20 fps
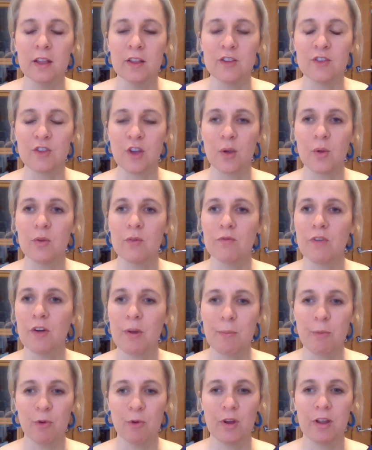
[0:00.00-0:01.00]
So
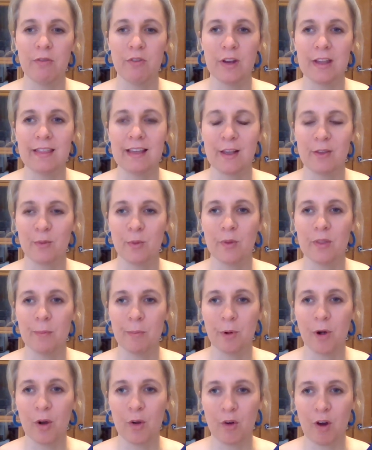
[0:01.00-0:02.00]
very briefly, that's what the
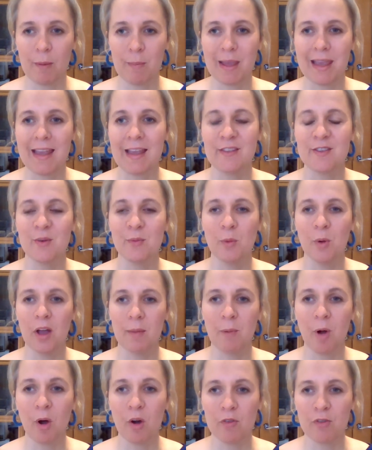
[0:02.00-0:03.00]
program is and why
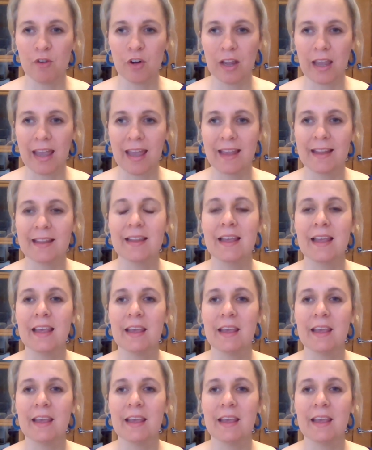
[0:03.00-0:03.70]
I'm offering it.